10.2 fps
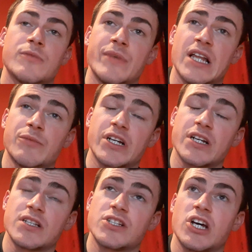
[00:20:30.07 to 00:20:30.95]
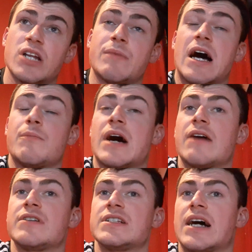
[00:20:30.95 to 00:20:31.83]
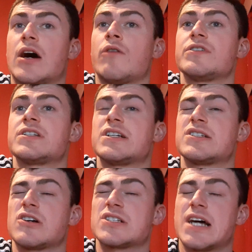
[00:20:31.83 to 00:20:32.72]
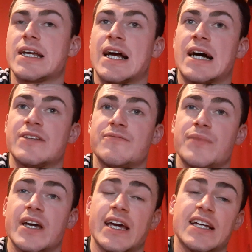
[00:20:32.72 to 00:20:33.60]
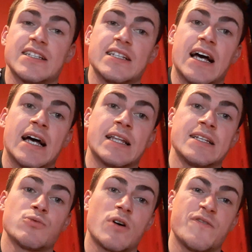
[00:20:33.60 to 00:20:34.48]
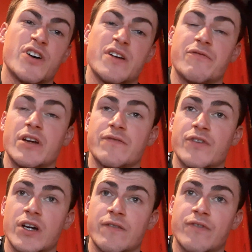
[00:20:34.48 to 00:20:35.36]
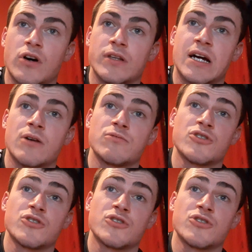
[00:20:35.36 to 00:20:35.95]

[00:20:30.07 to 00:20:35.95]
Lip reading: My element of concern about Mata is that obviously he's lost that yard of pace and he's, what, 33, 34 now.